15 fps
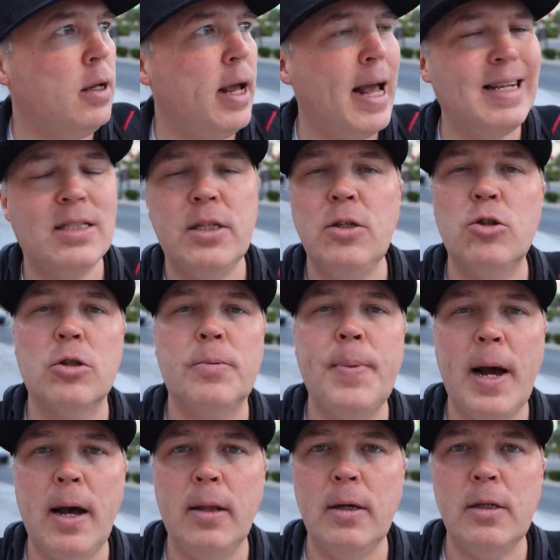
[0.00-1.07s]
at Caesars
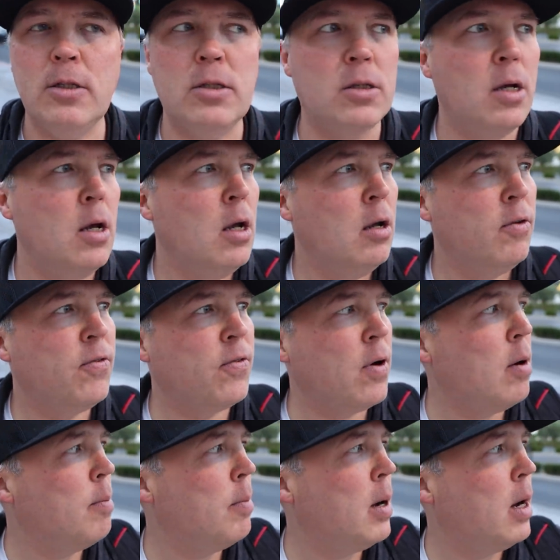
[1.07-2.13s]
Palace
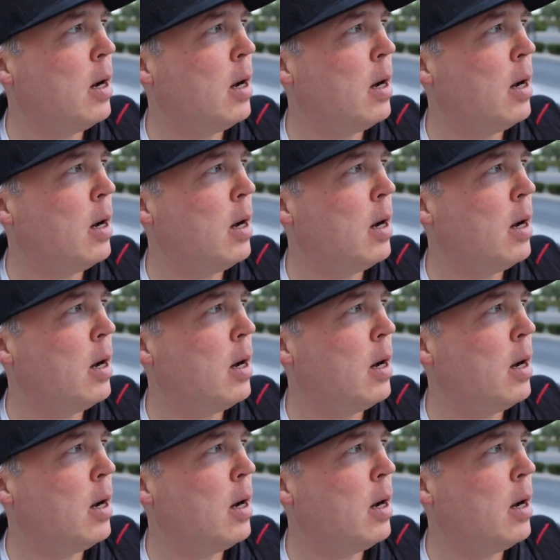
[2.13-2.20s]
from,